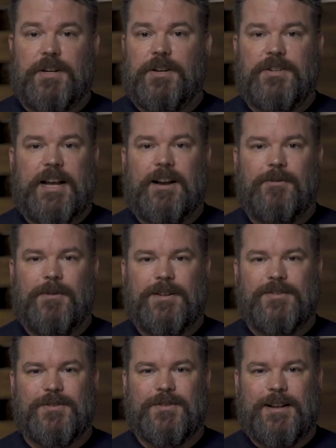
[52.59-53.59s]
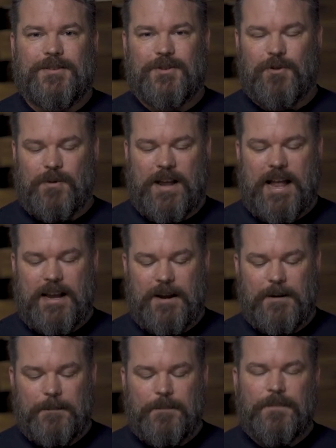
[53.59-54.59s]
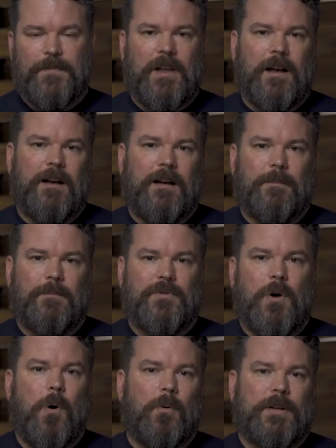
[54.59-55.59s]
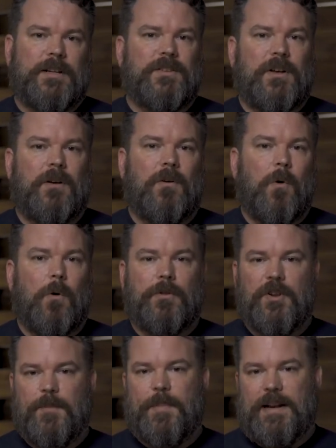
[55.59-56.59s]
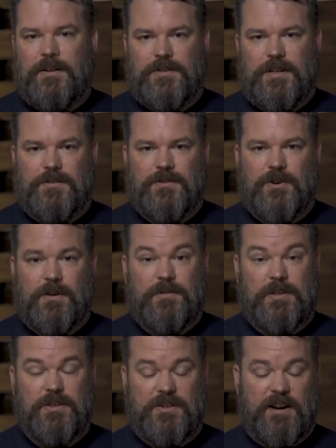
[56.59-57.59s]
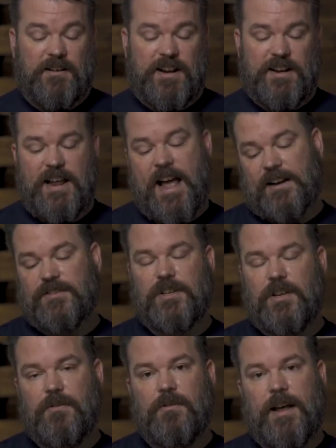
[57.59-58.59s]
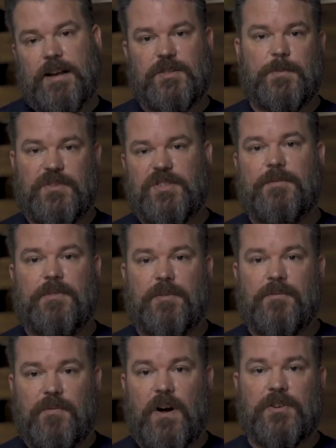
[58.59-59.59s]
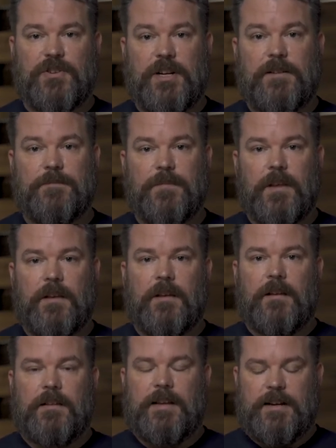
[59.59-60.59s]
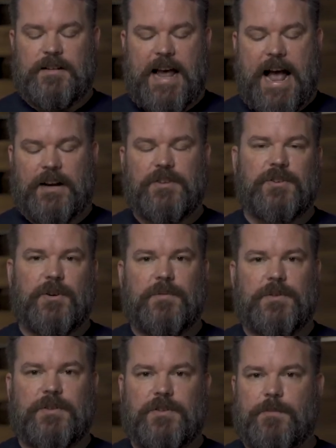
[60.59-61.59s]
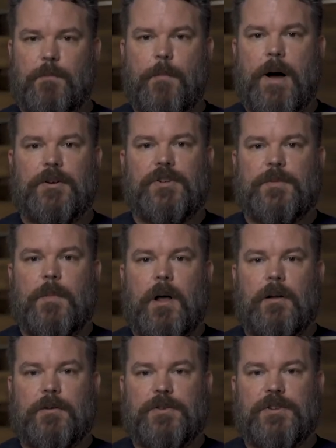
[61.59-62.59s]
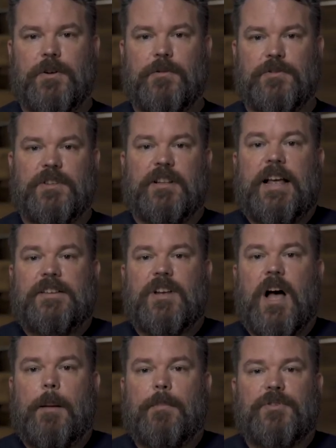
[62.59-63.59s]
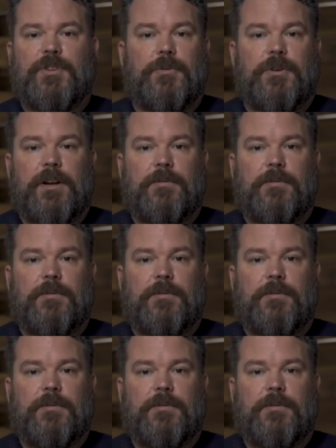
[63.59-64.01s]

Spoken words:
container that's created only to hold the dependencies and services that are needed to execute a specific function, the attack surface is much smaller, so there's less opportunity